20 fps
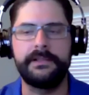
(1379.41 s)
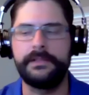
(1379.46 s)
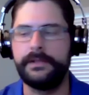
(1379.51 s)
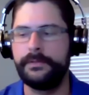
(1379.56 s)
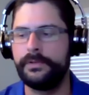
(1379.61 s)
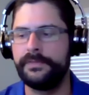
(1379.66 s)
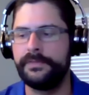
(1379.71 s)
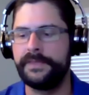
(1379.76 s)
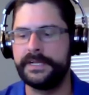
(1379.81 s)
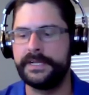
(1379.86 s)

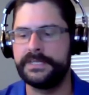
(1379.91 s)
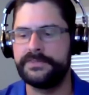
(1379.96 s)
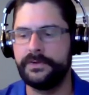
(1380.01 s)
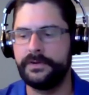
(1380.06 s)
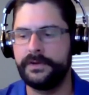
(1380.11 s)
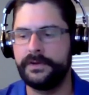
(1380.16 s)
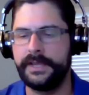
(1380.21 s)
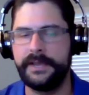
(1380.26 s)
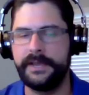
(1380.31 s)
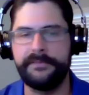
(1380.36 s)
Well, thanks
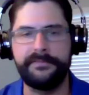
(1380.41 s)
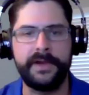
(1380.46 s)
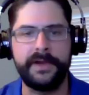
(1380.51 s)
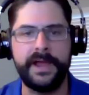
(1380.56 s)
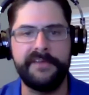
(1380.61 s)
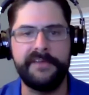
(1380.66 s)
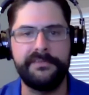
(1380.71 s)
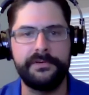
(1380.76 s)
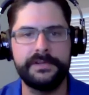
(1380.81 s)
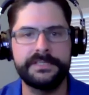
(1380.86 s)
for
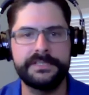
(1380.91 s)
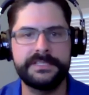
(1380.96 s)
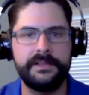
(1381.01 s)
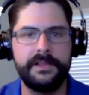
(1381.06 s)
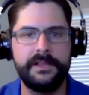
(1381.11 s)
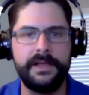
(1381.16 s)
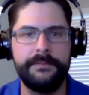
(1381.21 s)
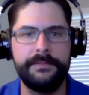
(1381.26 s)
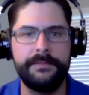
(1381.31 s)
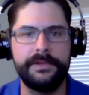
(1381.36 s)
having us,
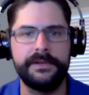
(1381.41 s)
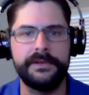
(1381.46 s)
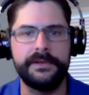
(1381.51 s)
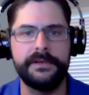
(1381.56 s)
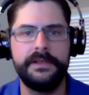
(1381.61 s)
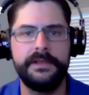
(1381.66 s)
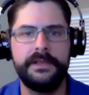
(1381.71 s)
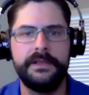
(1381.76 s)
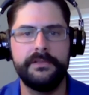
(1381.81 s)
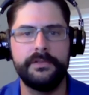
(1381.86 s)
Clem, and
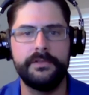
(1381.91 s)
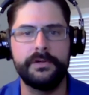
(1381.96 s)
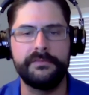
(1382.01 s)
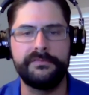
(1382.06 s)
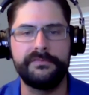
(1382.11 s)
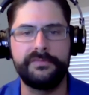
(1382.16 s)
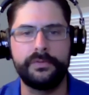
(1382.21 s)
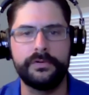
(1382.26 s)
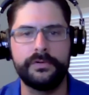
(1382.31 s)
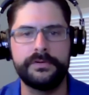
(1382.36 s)
looking forward